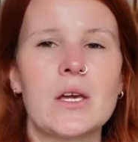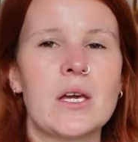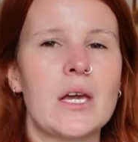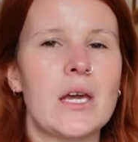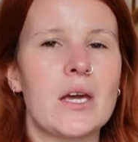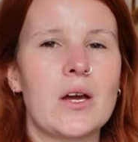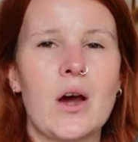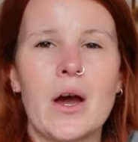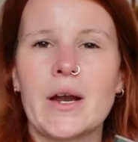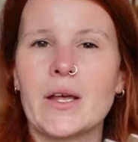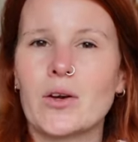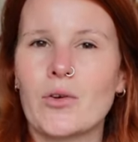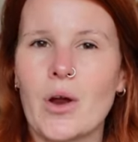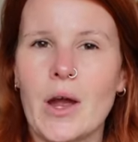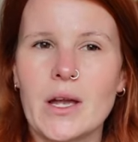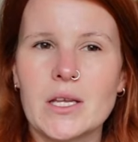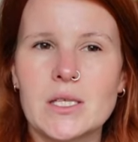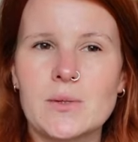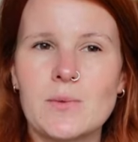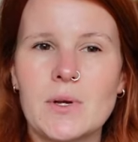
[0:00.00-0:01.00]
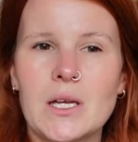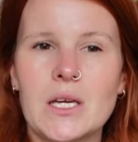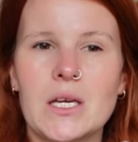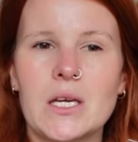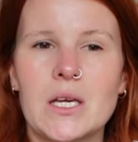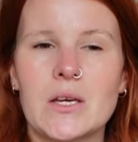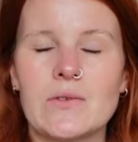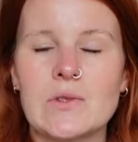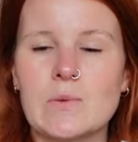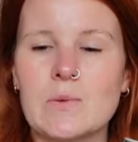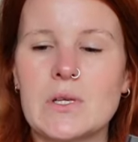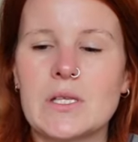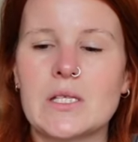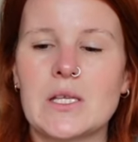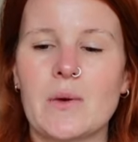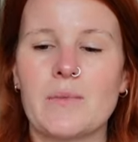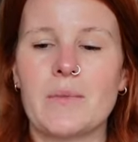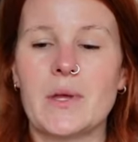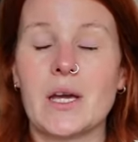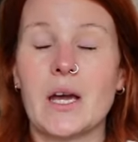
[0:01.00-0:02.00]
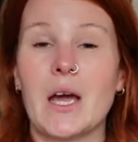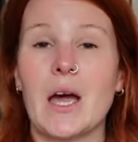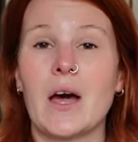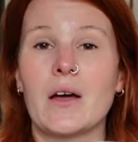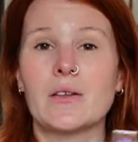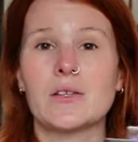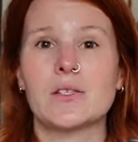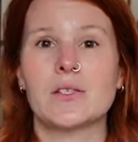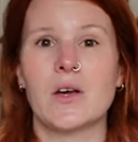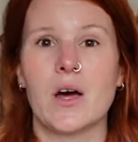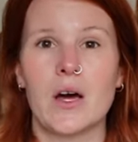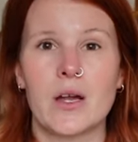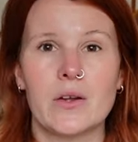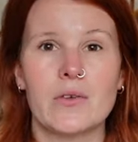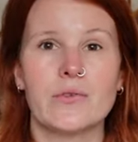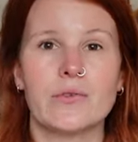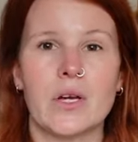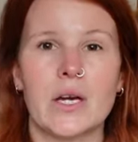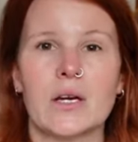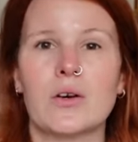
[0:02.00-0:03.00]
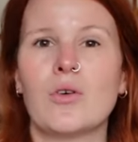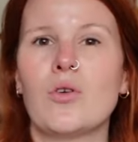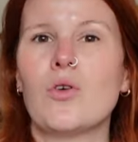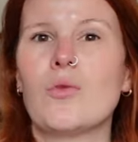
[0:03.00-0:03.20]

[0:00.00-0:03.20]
It kind of grounds me and it gives me something outside of like